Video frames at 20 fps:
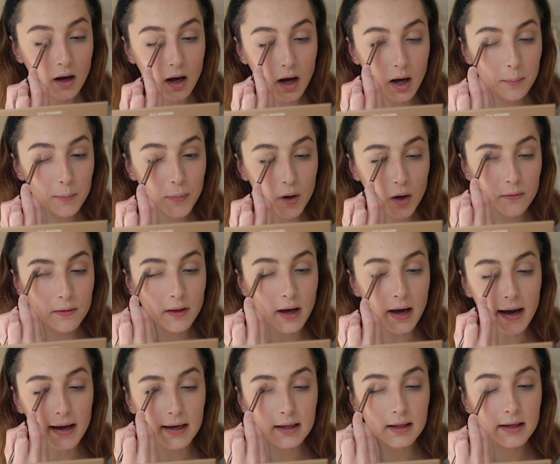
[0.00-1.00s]
up on the
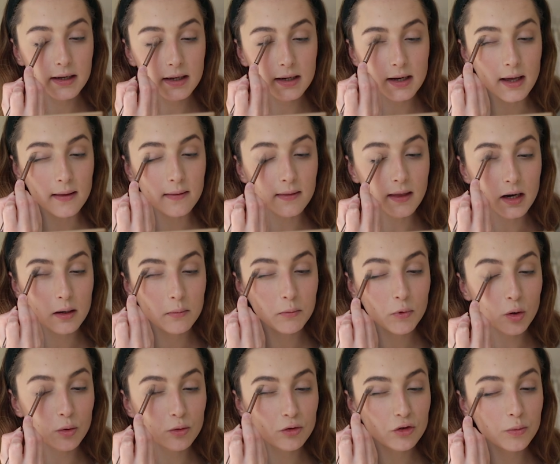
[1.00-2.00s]
eyelid, and then I'm
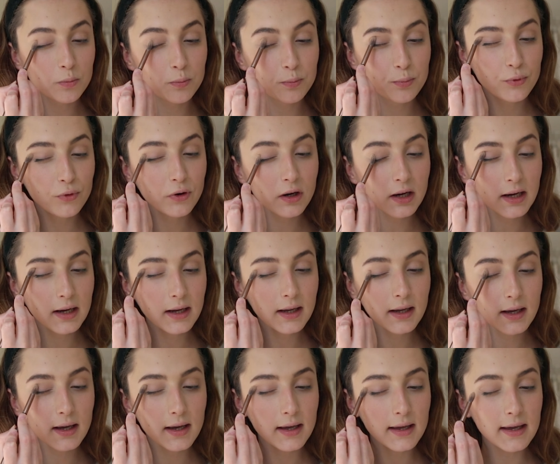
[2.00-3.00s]
going to
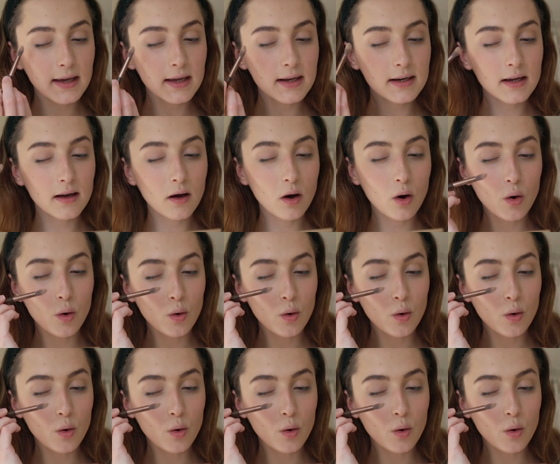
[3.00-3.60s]
bring it